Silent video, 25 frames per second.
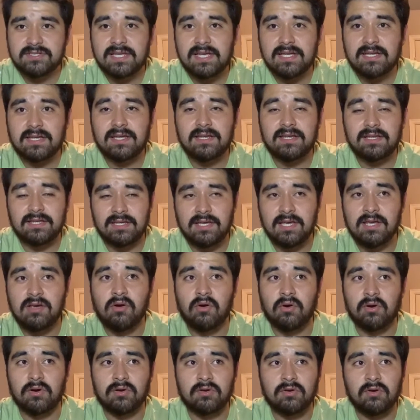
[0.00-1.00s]
like in
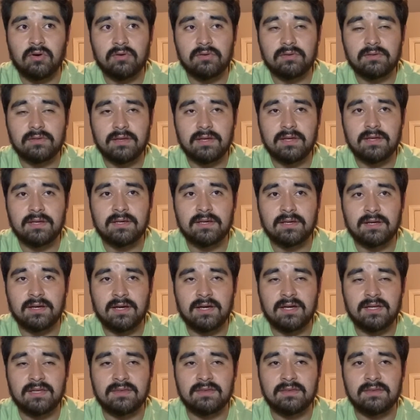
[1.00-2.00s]
Igor, GoldLink
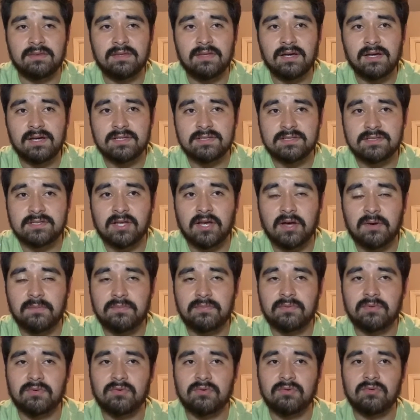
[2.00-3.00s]
does come
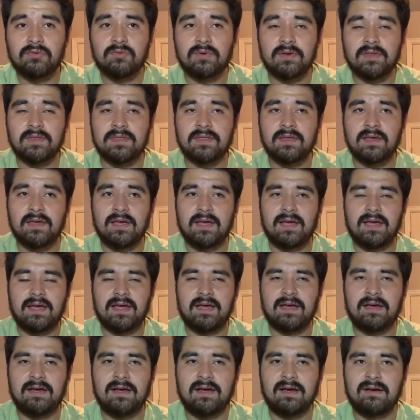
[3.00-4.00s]
through with
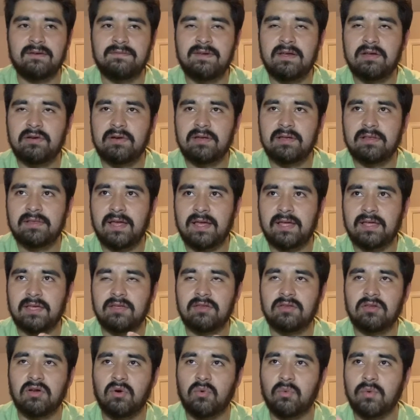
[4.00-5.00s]
a very like
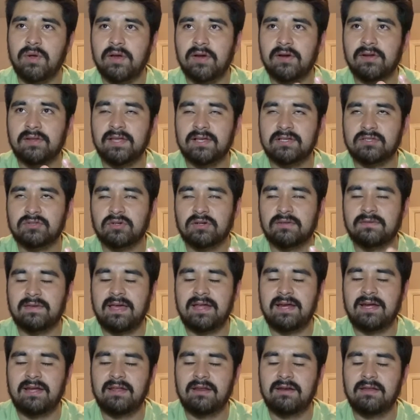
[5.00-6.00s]
weird like sort of
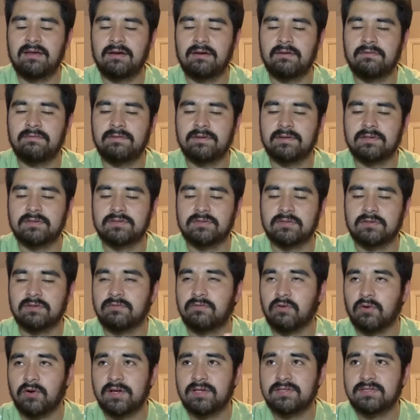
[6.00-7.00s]
edited filtered
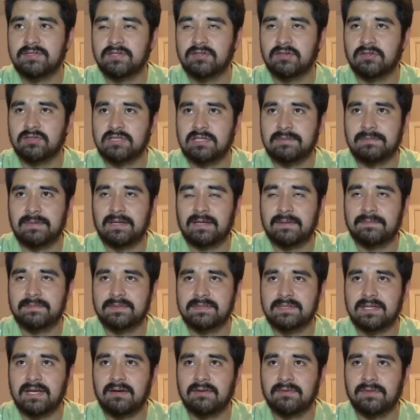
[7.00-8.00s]
voice to make him
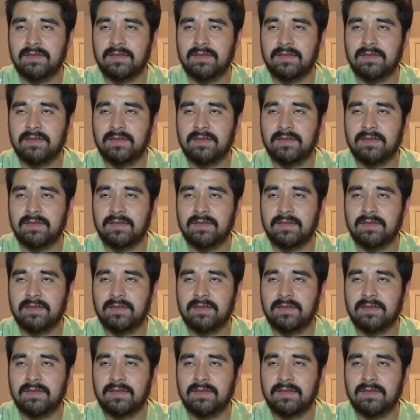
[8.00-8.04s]
sound